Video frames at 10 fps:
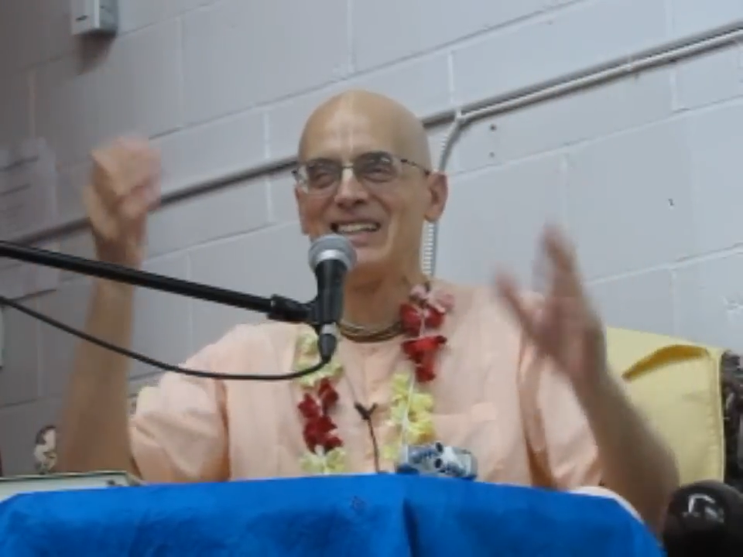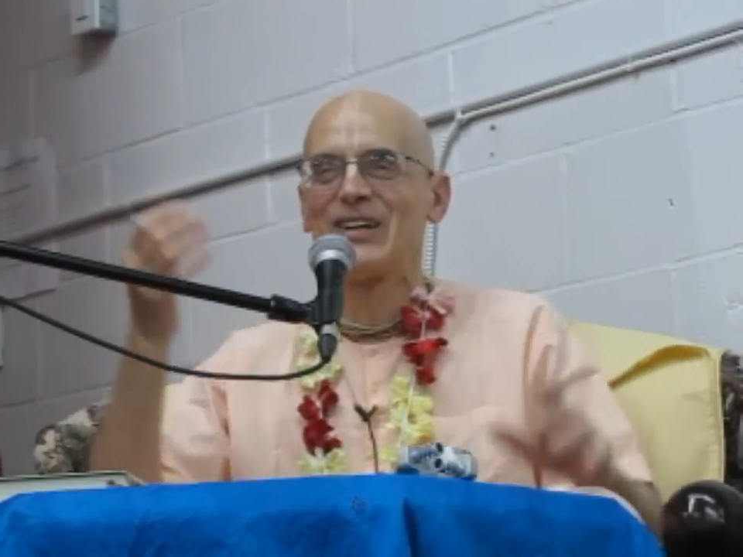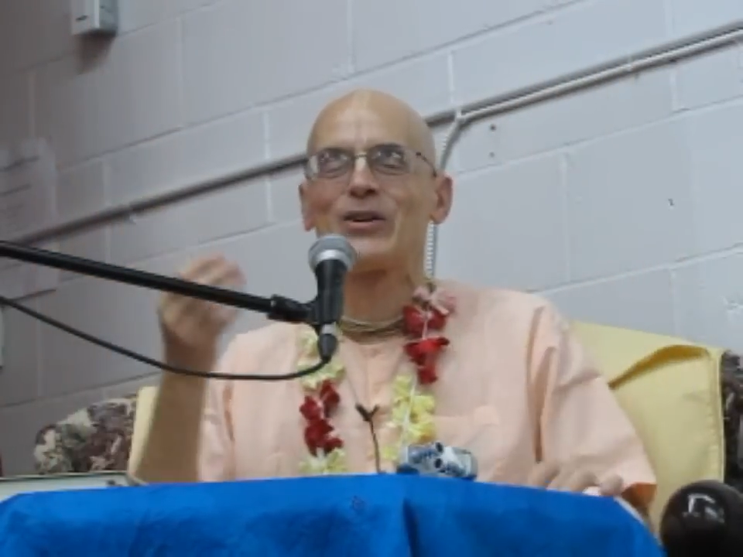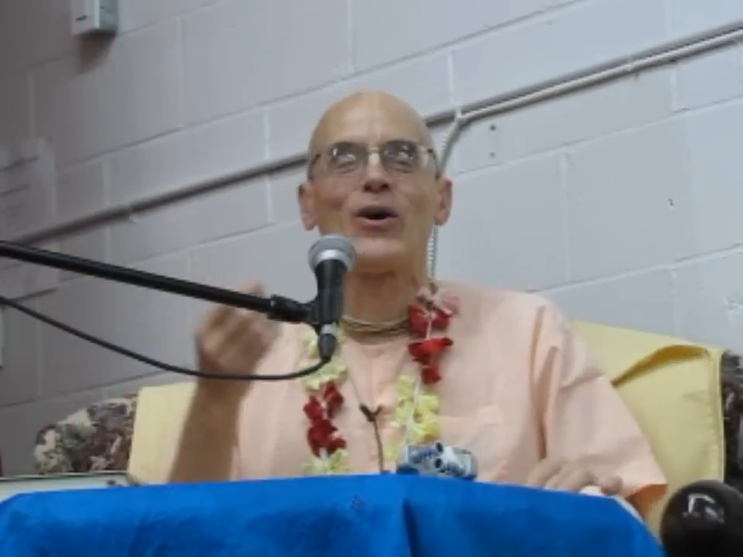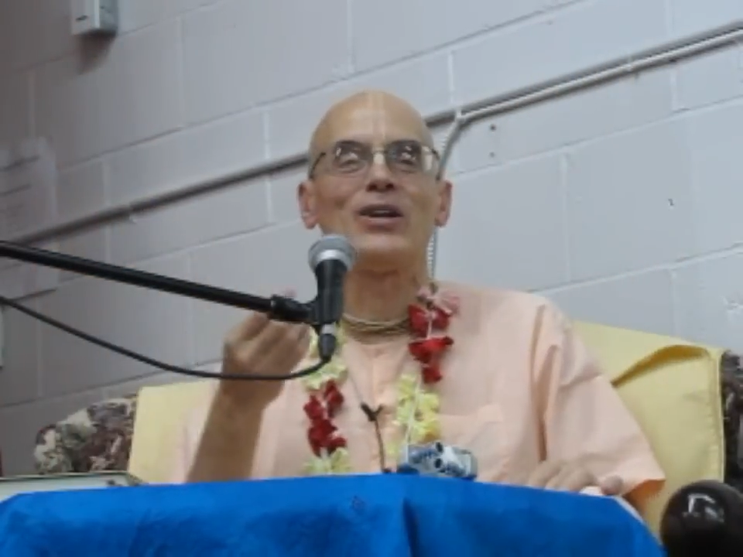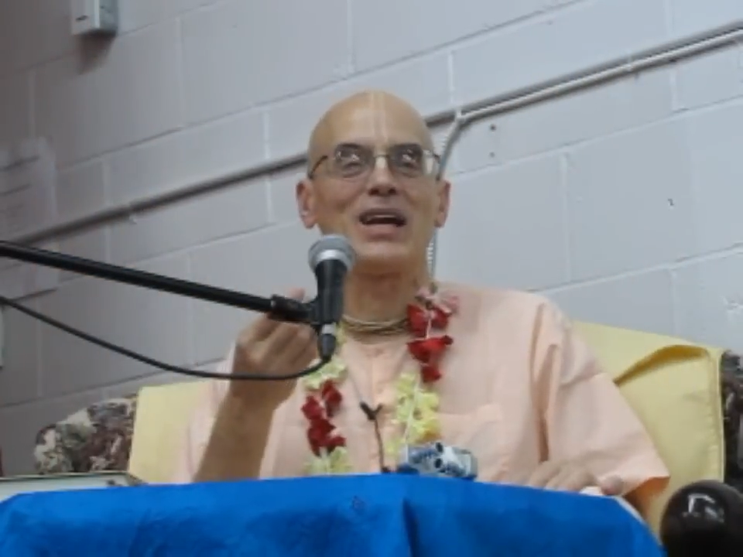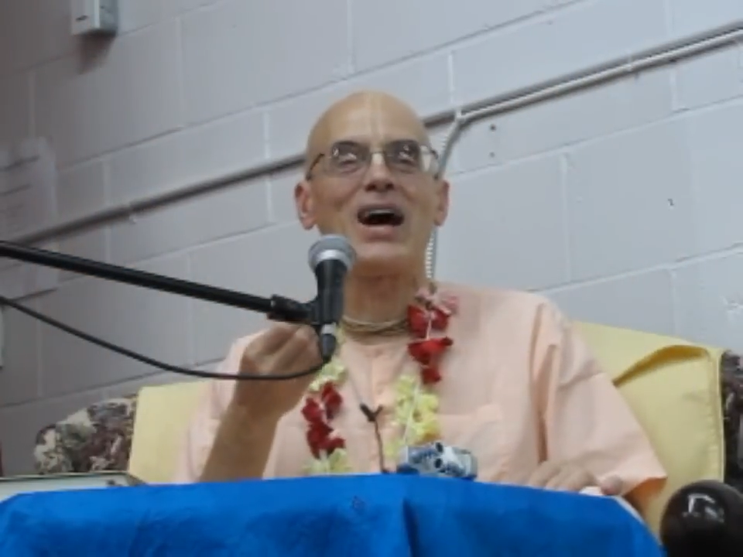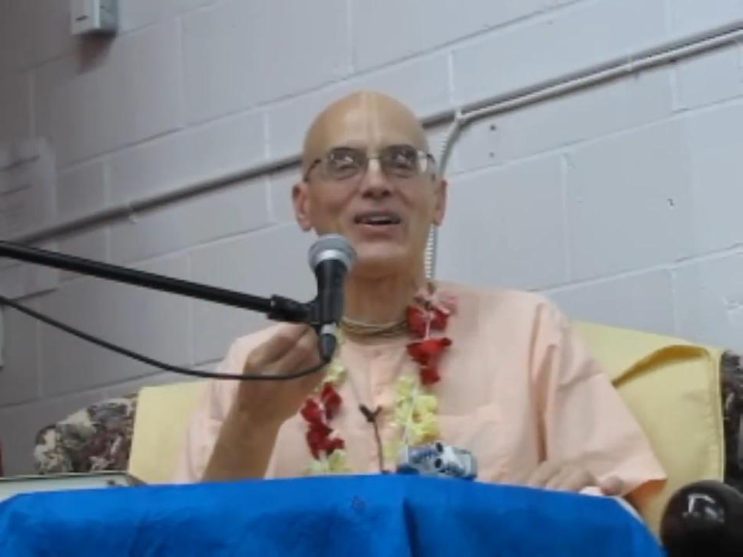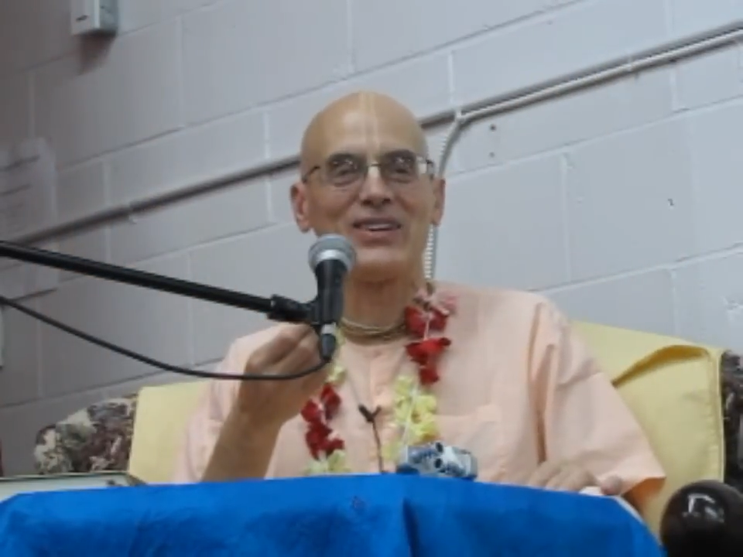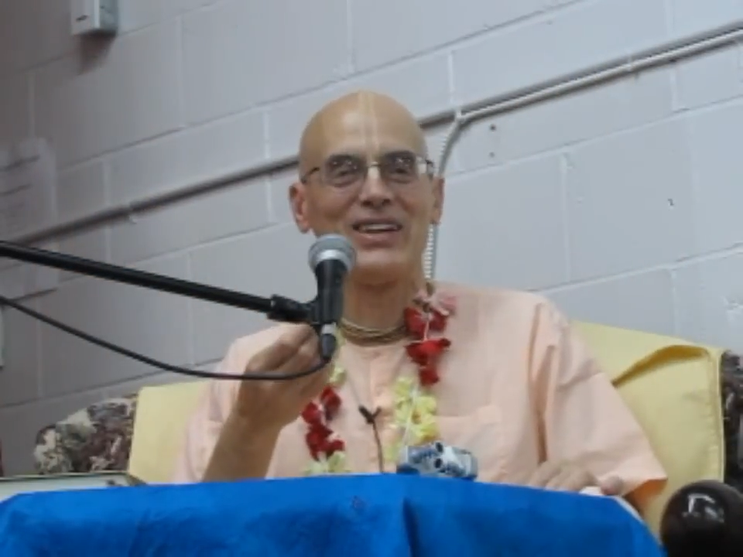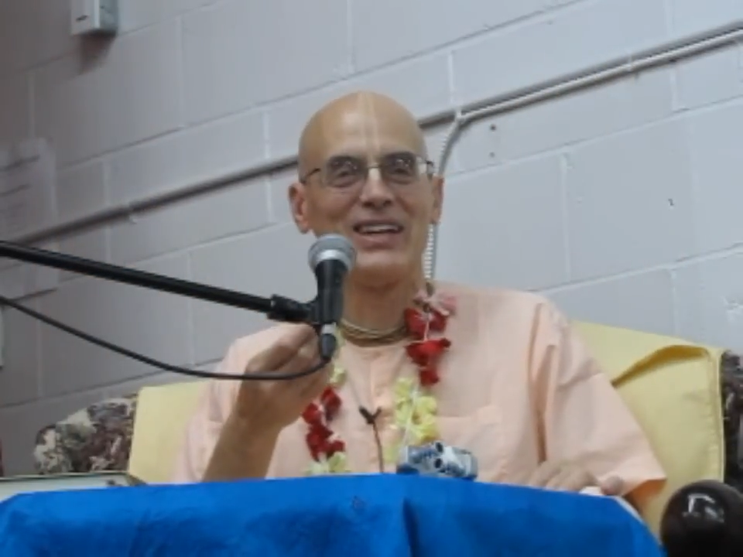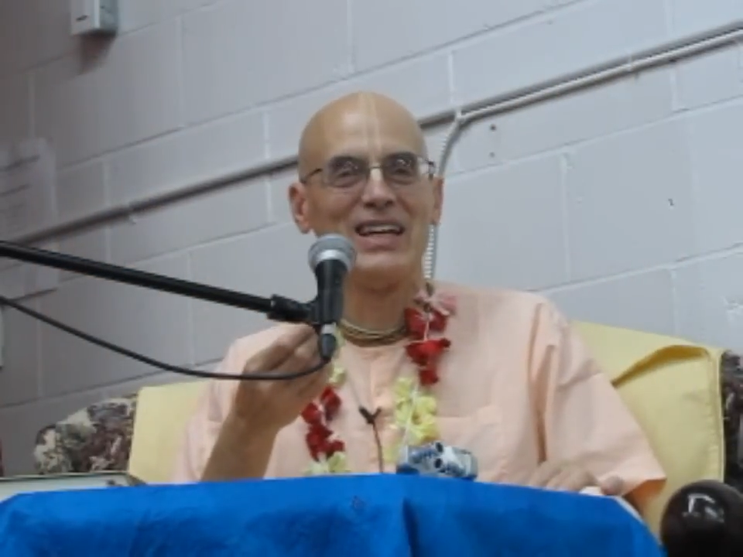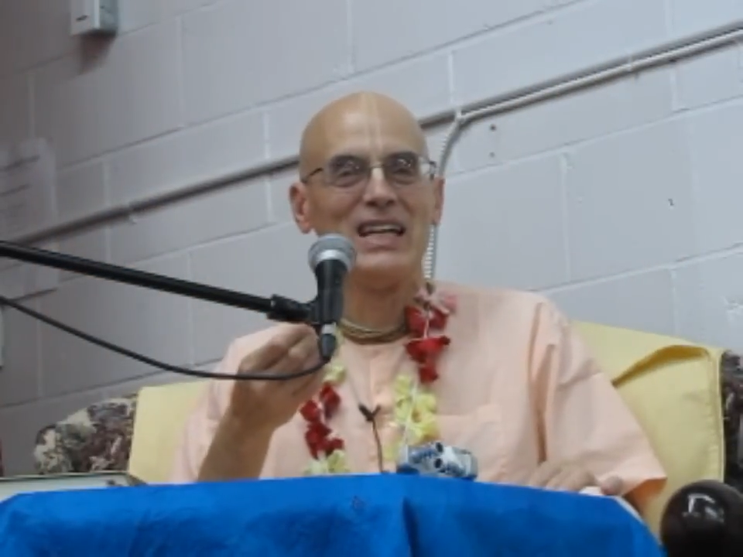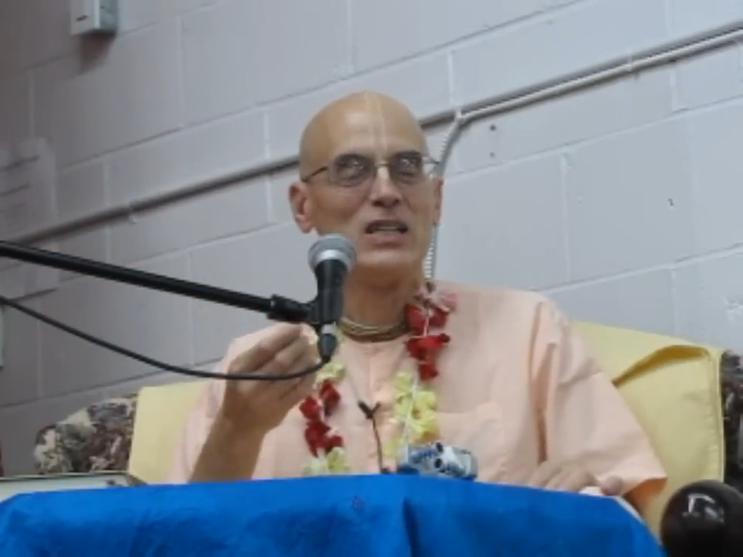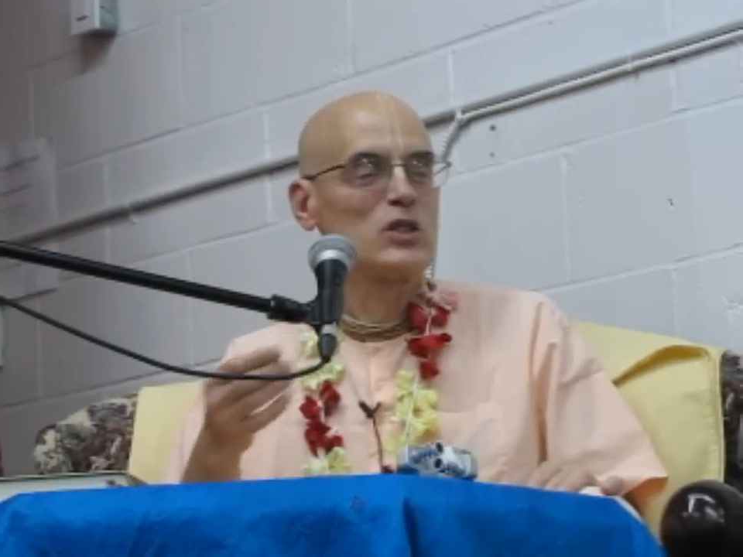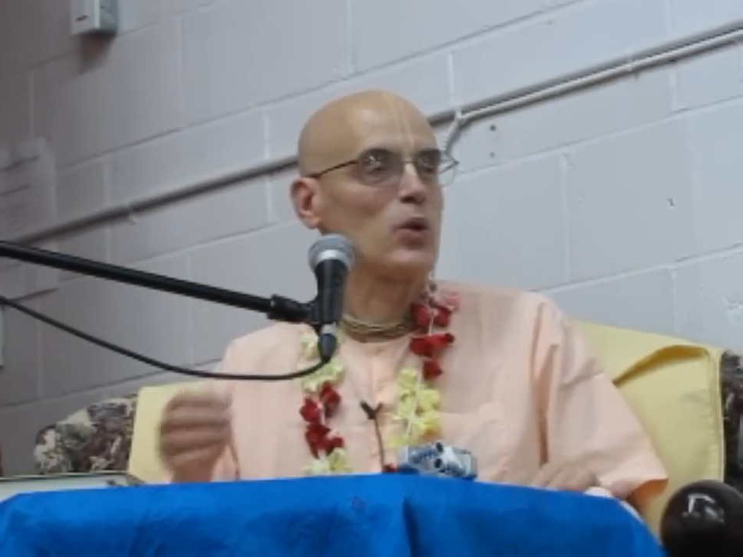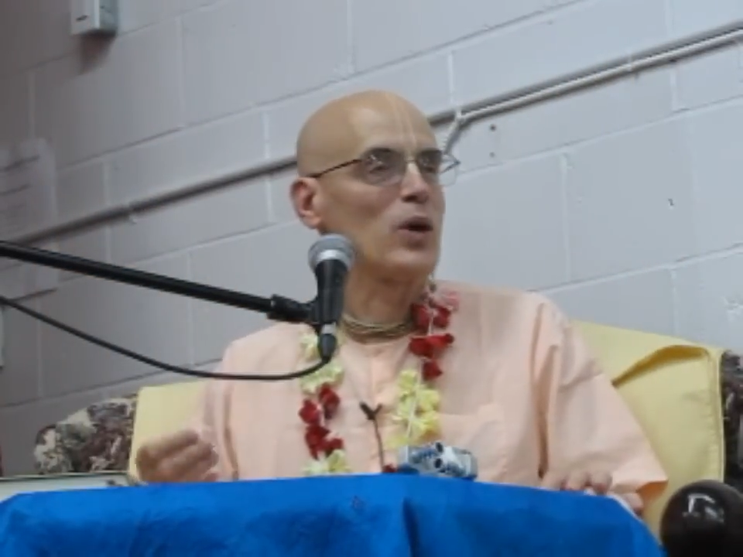They're calling out. So